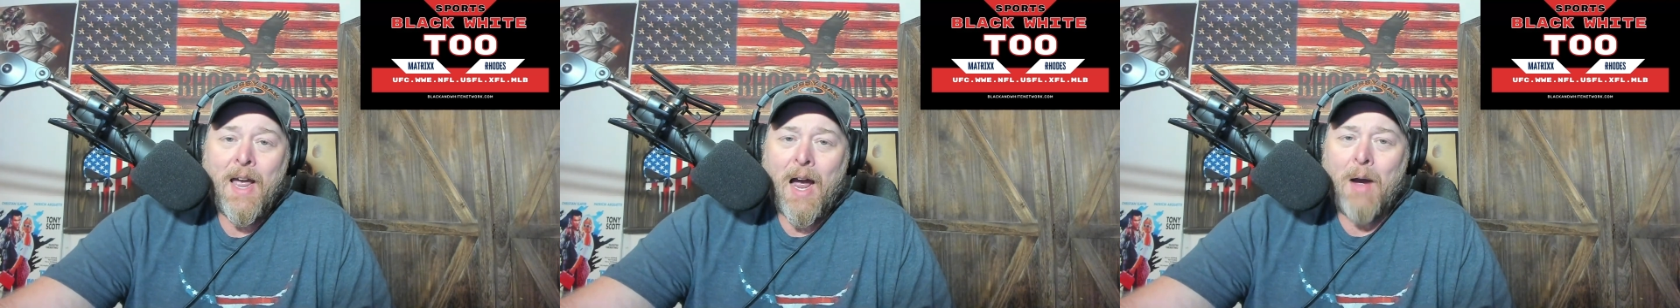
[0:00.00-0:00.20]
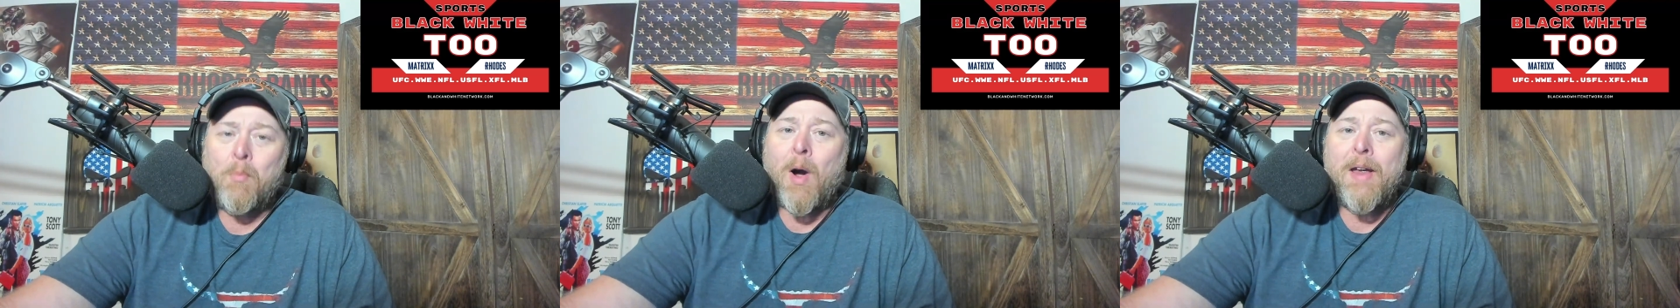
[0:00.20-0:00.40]

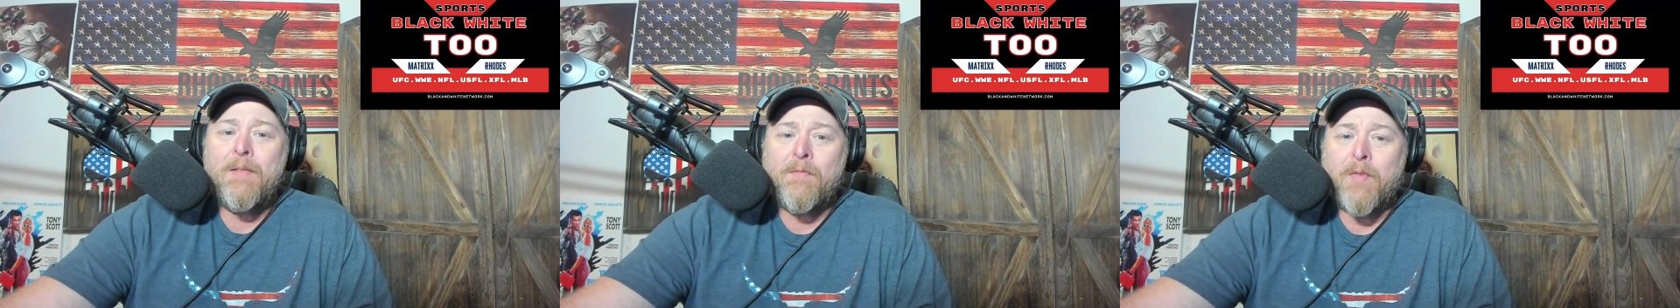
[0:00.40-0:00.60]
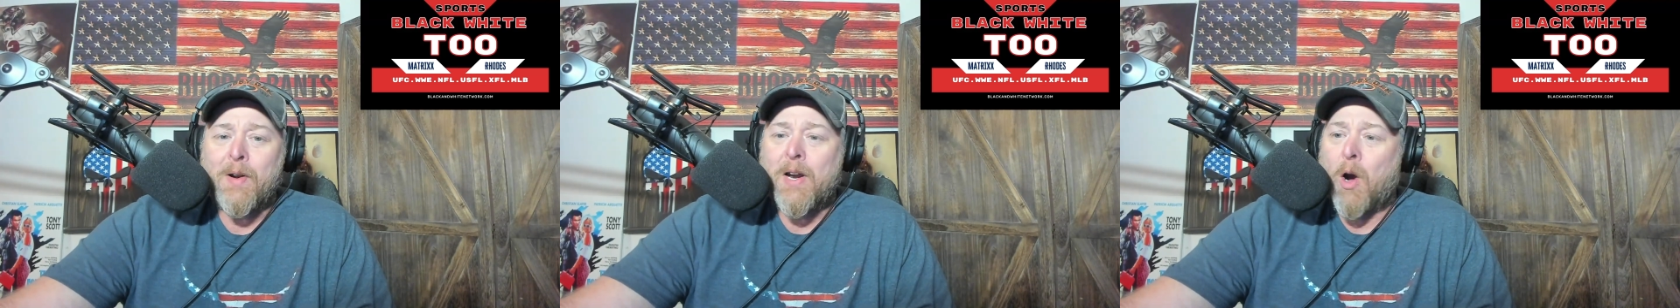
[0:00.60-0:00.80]
I'm
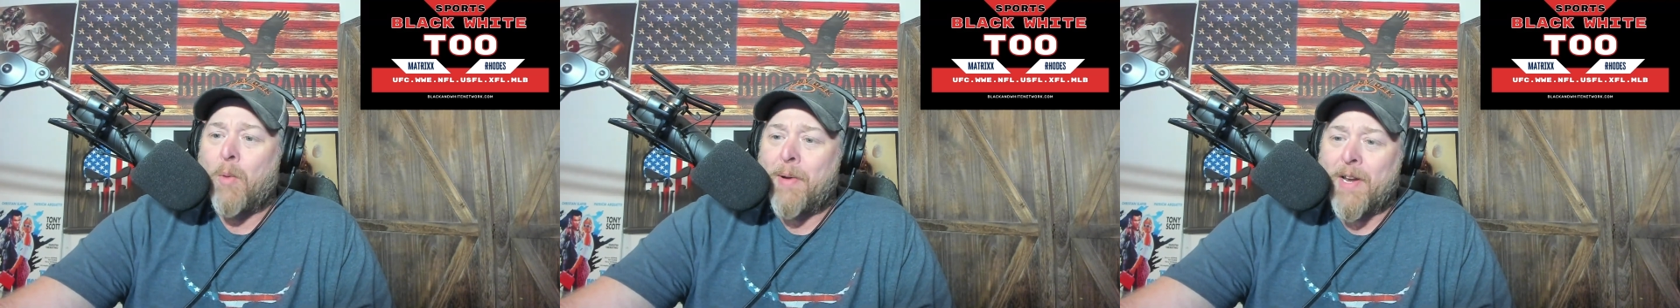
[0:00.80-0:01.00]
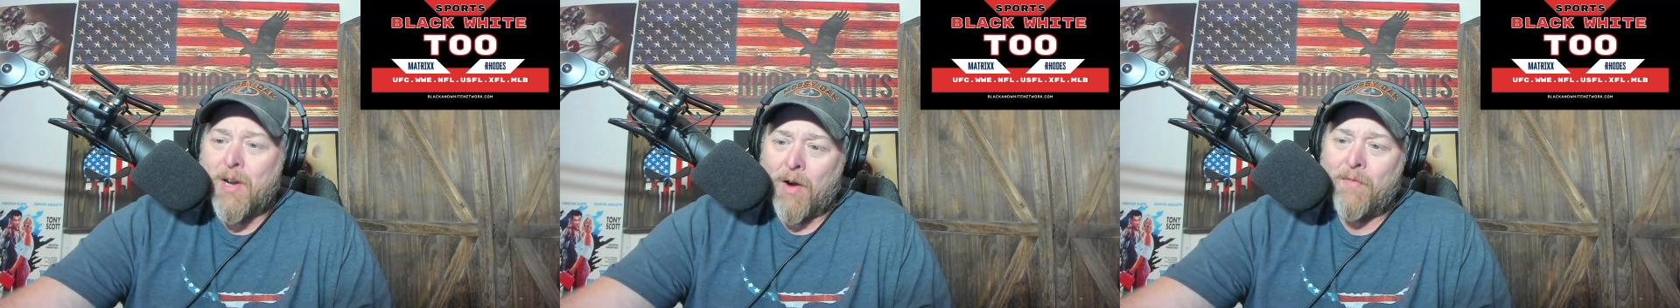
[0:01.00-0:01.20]
waiting for
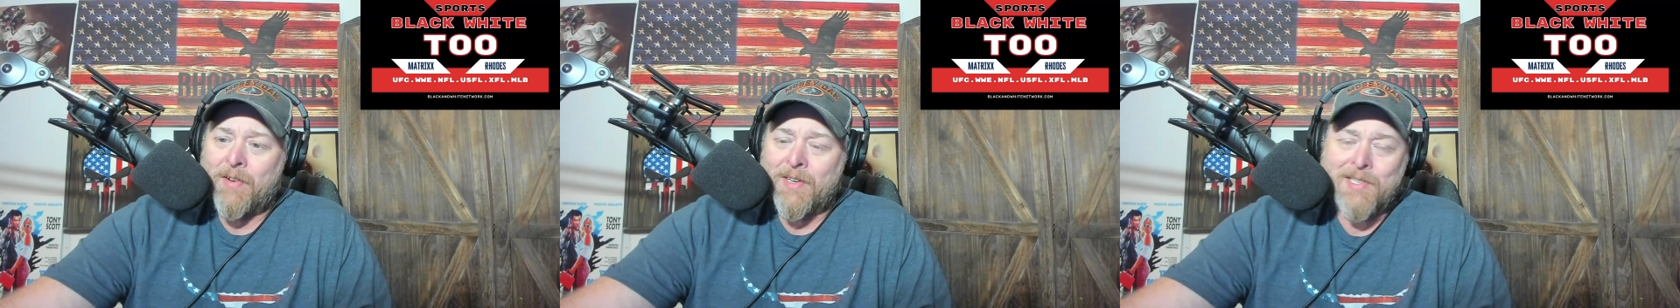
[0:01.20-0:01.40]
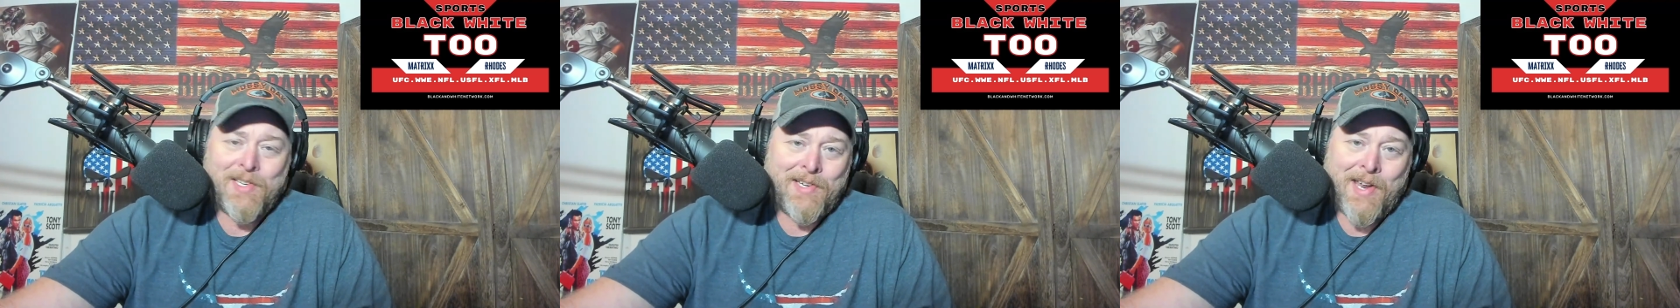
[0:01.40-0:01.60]
Colby
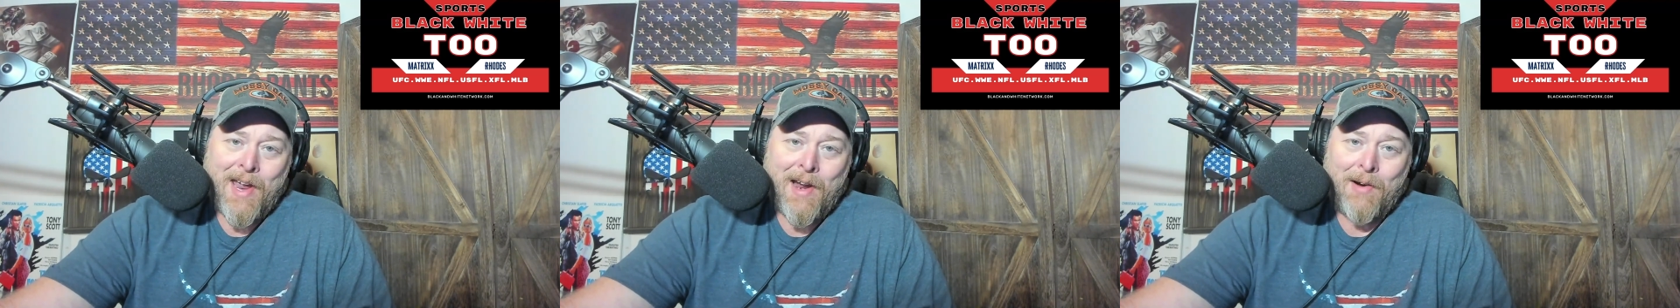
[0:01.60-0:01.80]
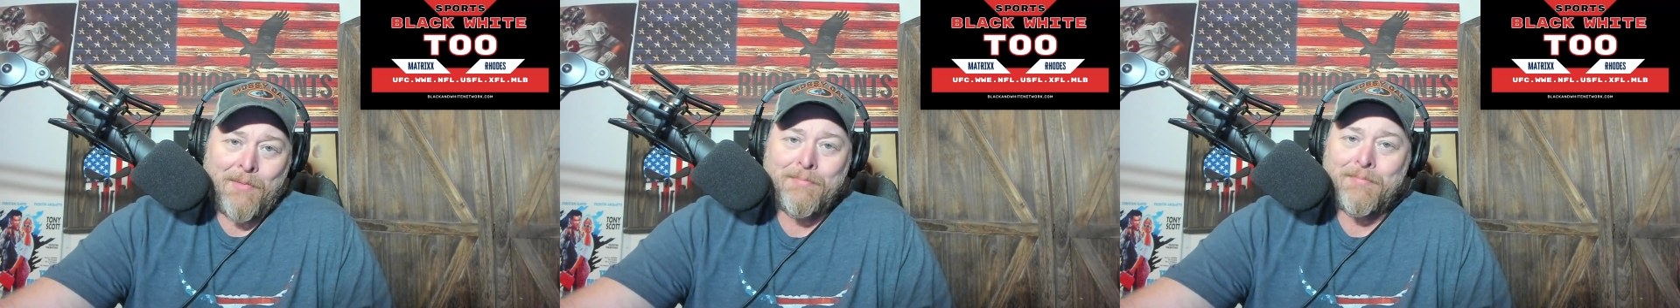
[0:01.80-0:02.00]
Covington
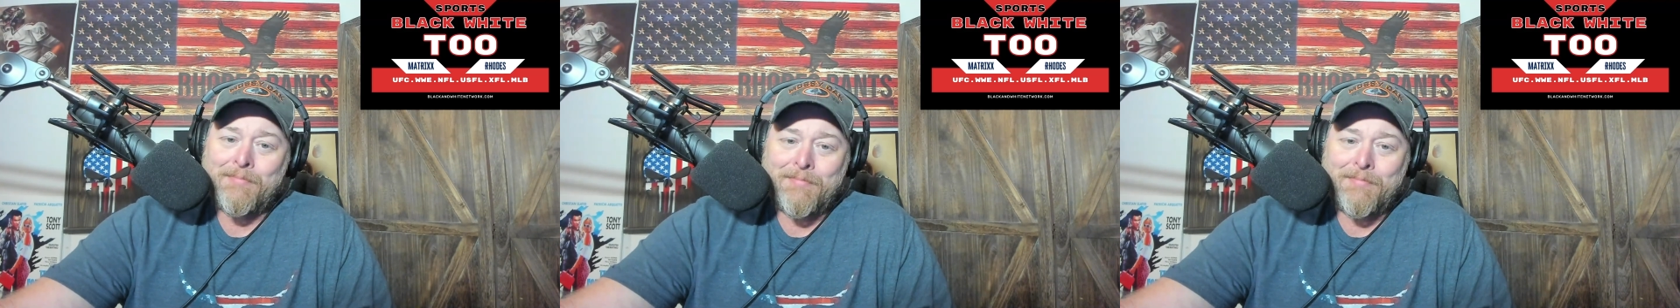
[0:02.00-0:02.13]
now.